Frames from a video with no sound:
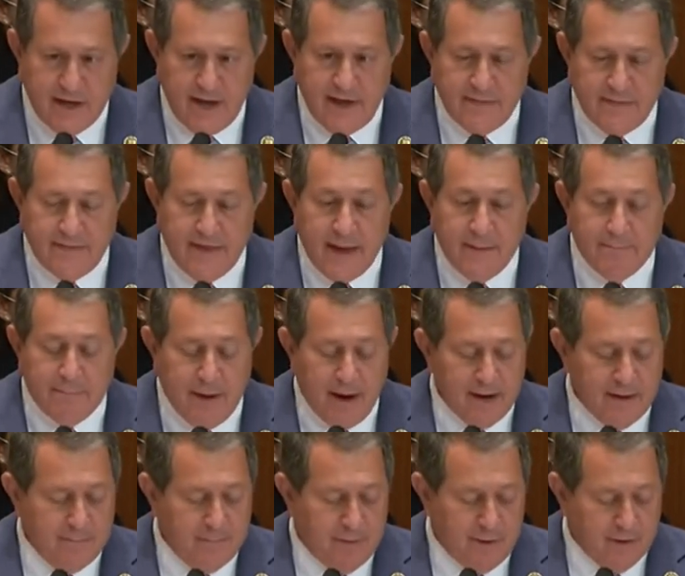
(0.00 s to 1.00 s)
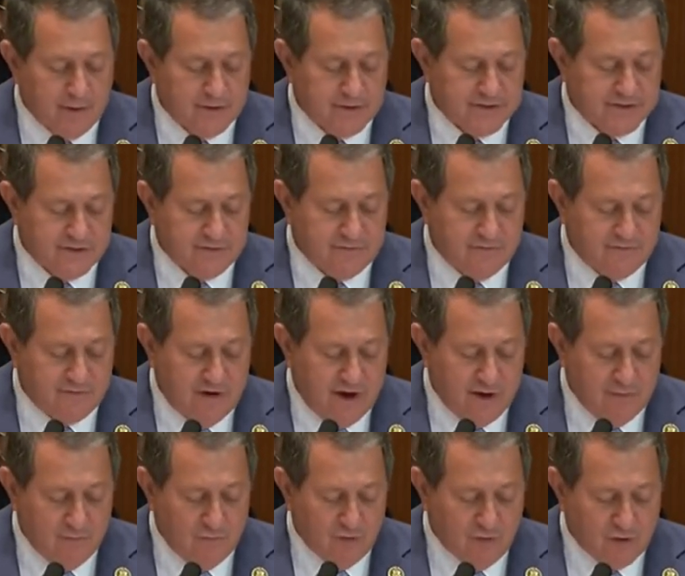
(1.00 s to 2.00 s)
and that bipartisan
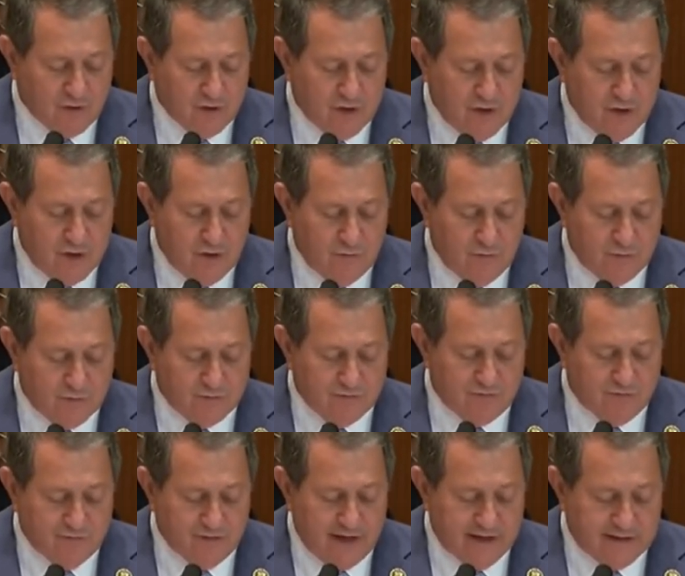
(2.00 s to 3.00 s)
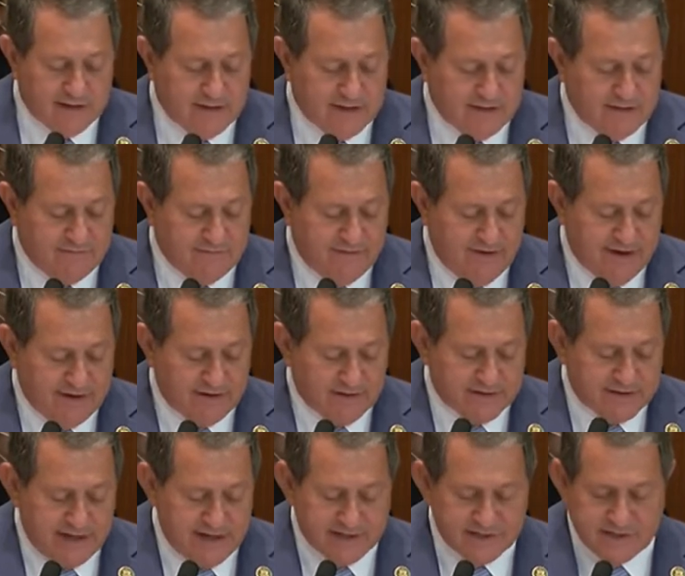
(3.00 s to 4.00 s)
framework was reflected in the final
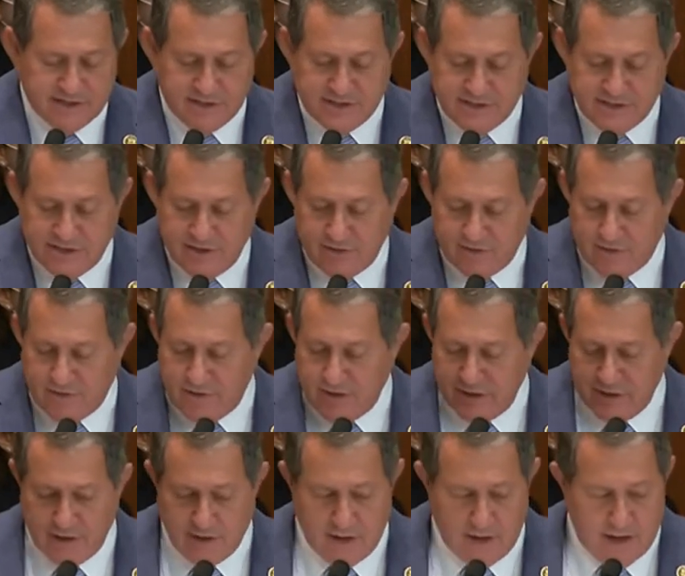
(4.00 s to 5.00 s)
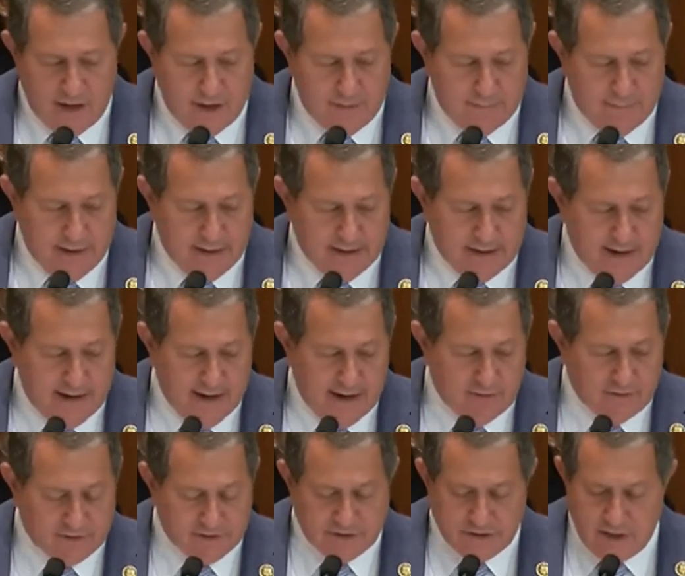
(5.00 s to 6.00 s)
text considered by the
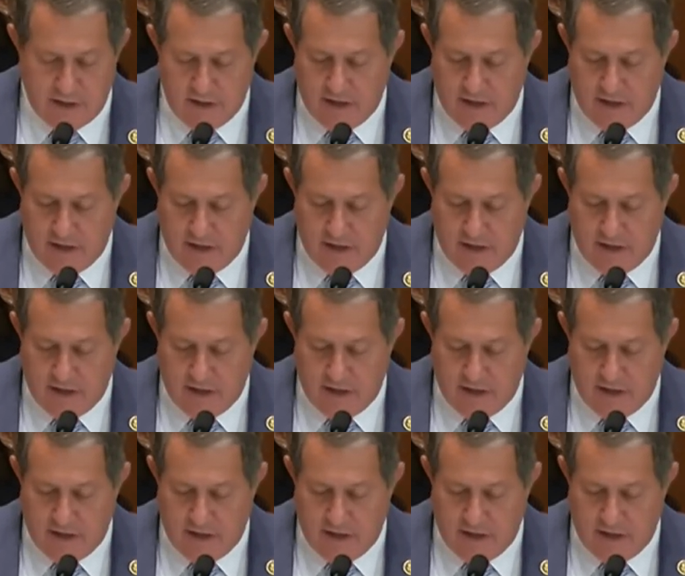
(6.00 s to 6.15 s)
House.